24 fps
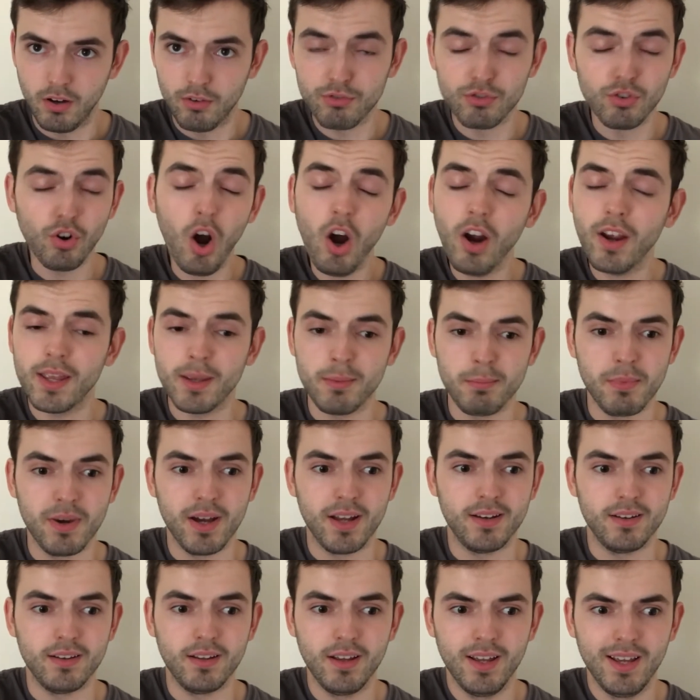of Rocket
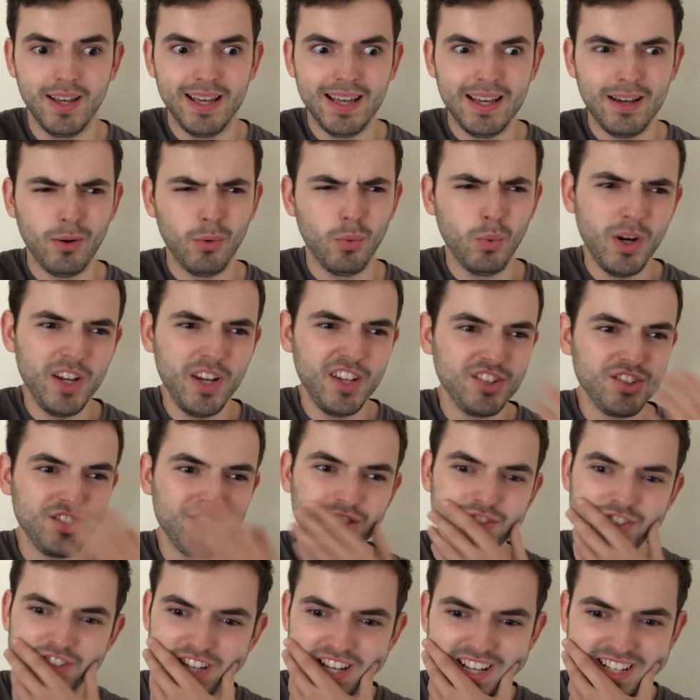Man,
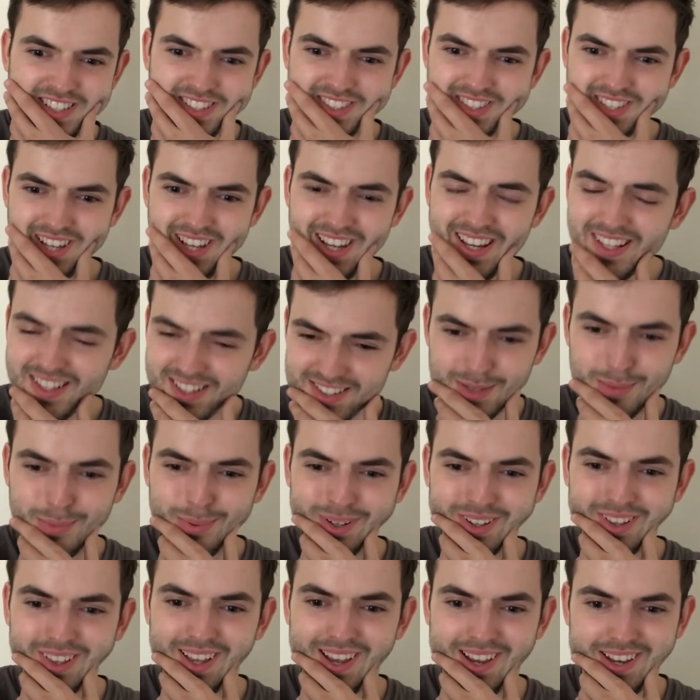which is
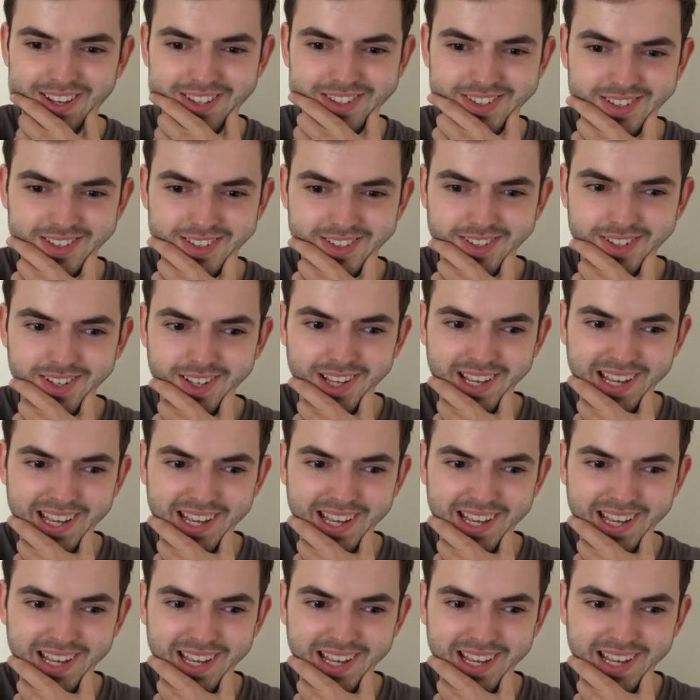interpolated